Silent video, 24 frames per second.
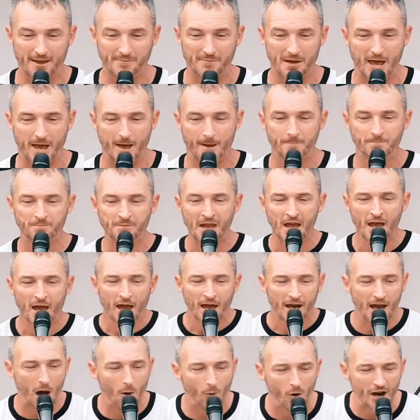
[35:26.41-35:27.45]
Amen.
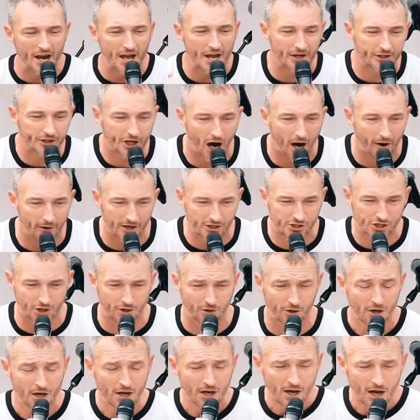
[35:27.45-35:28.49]
And I want to encourage
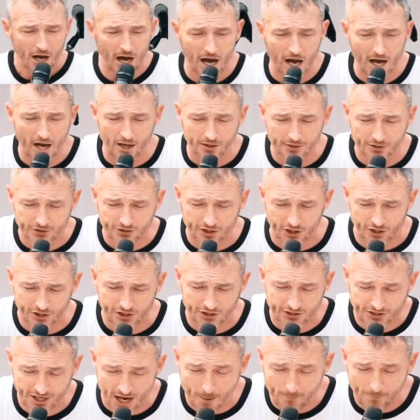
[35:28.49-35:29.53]
you uh, to
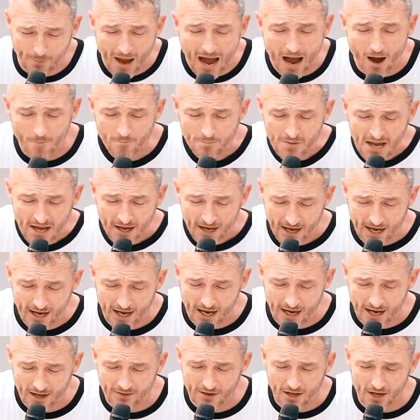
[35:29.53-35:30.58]
step out
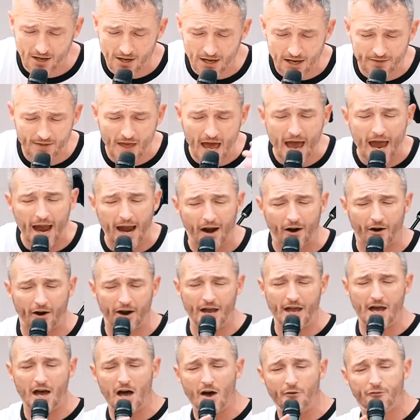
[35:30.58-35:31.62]
in, in, the, in that
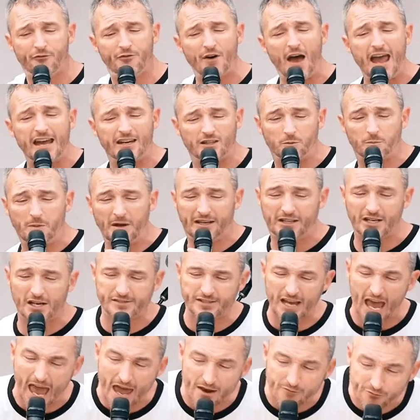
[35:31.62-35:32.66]
area of faith
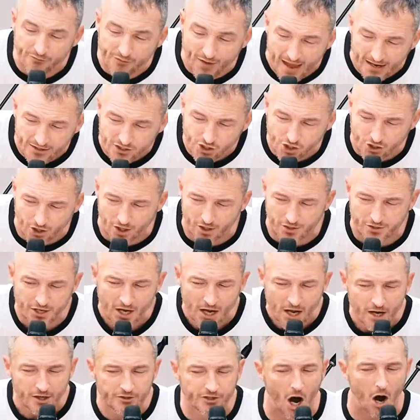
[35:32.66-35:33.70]
because adventures
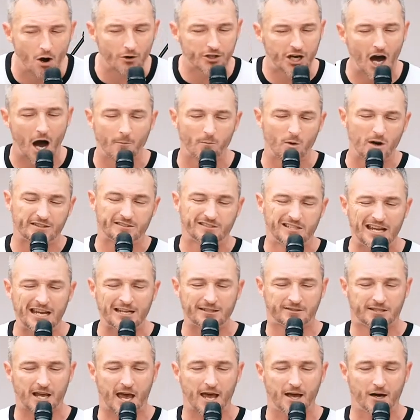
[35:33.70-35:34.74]
don't come with
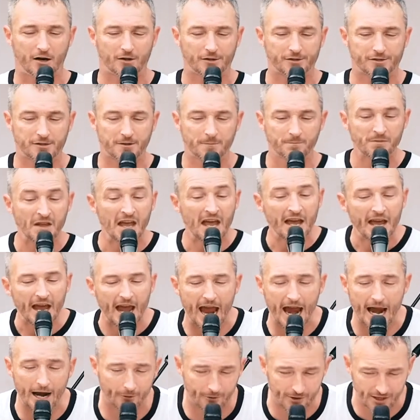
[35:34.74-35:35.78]
details.
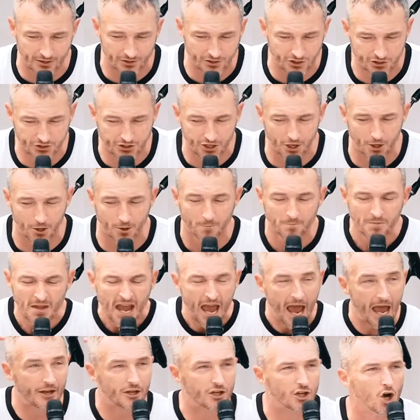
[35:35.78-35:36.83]
Errands do.
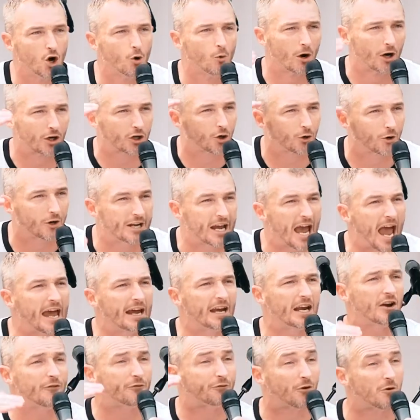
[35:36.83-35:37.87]
And you were
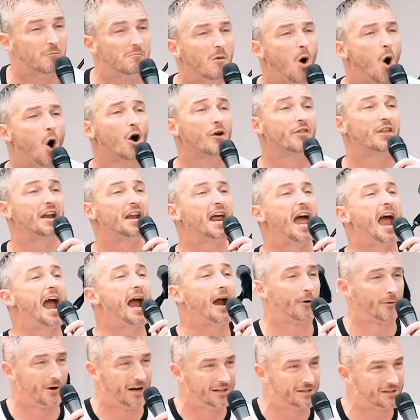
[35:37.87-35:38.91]
created for more than
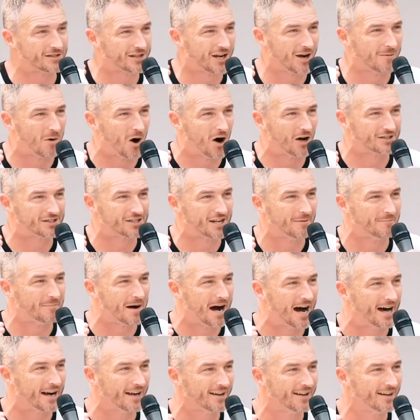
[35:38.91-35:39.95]
errands. Come on,
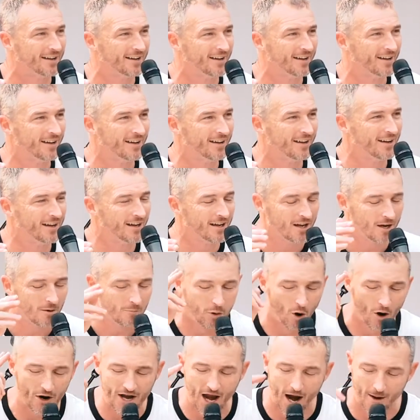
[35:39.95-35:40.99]
somebody.
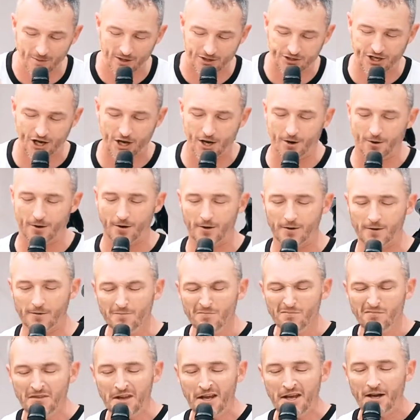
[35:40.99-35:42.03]
Point number two
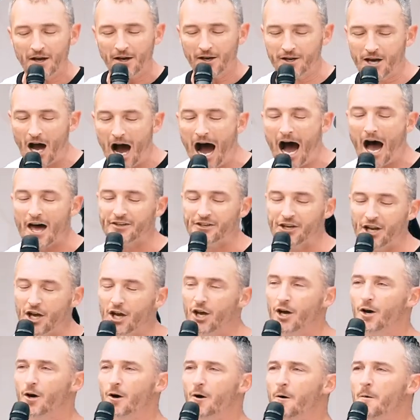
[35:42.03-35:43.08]
God
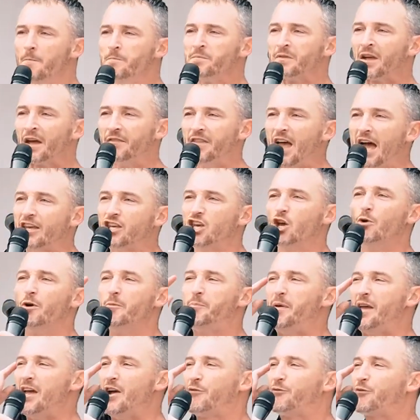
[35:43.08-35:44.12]
knew that you
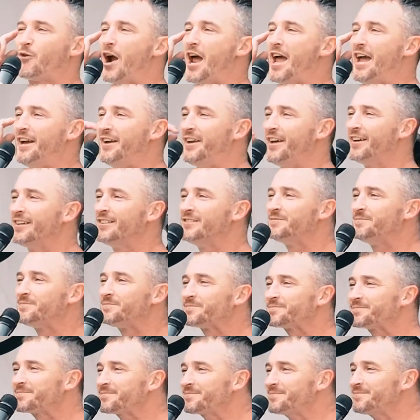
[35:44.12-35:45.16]
would be afraid.
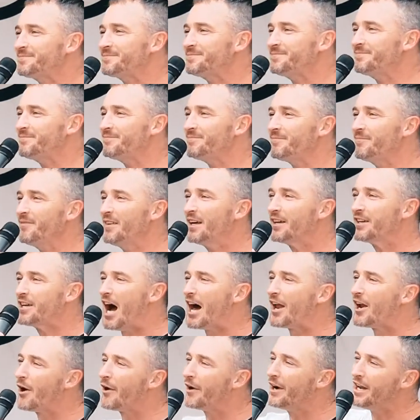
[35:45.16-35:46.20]

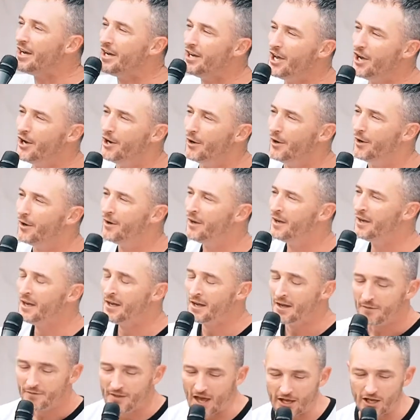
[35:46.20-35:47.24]
God already knew
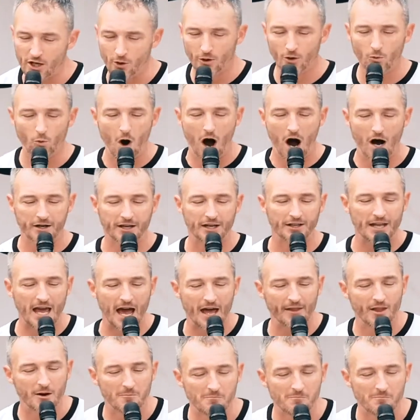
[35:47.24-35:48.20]
that you would walk in that.